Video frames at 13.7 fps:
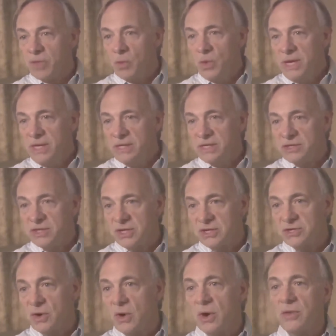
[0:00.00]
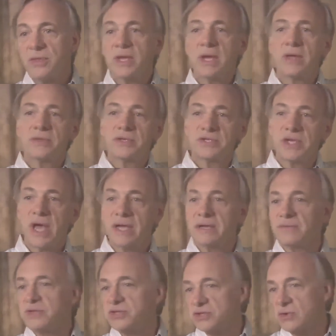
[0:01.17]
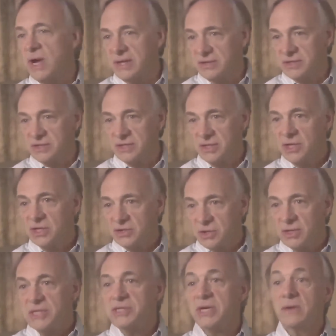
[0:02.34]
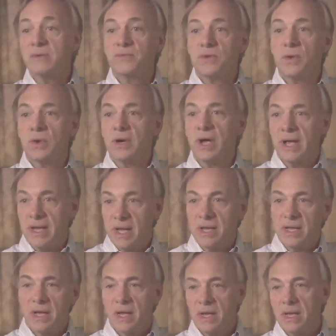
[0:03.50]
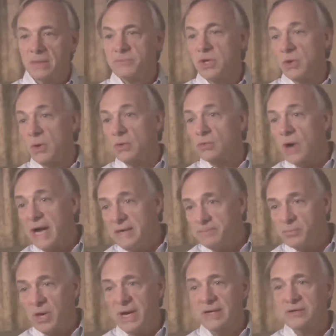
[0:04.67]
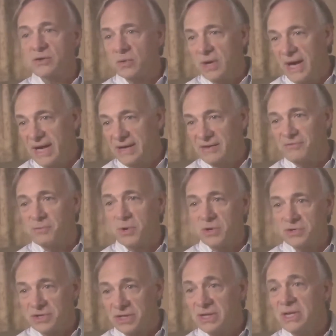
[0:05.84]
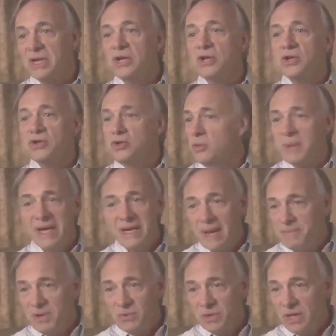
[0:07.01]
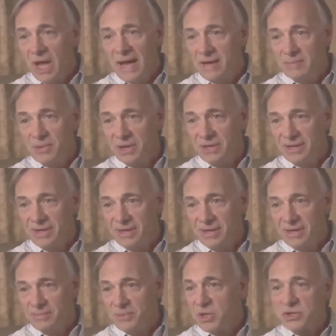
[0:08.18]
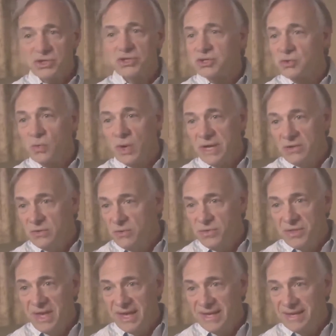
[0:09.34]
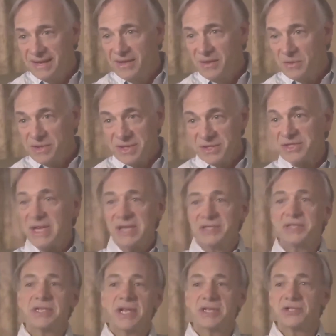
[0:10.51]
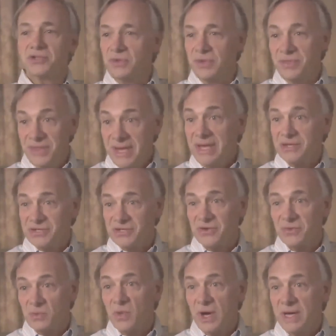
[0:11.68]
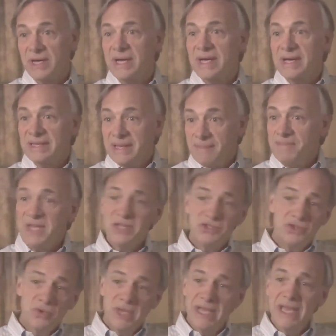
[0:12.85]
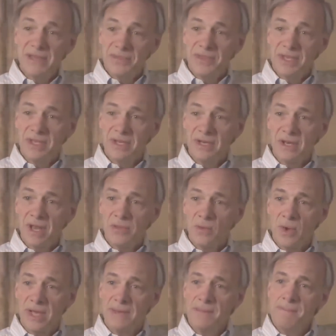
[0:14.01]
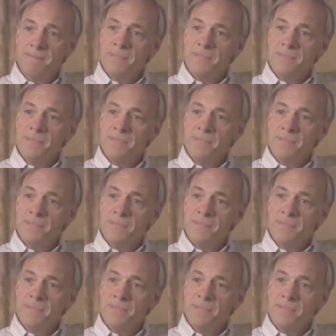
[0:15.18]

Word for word: The weaknesses are the other side of the strengths. So let's say if you're a right-brained, creative person, you may not be reliable because just the way you think necessitates you to think a certain way. That means you can't think in another way.